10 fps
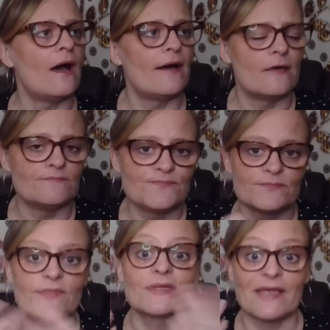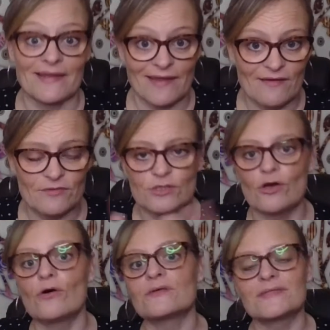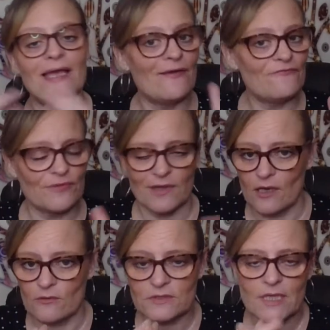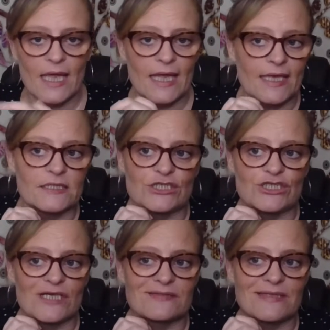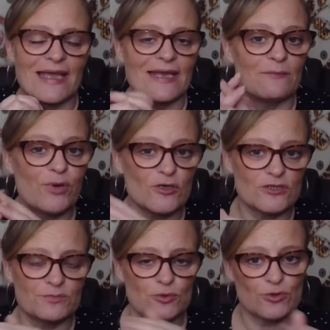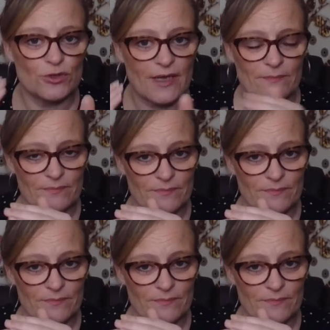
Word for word: Um, taking care of the dogs, everything else. It's just getting impossible to get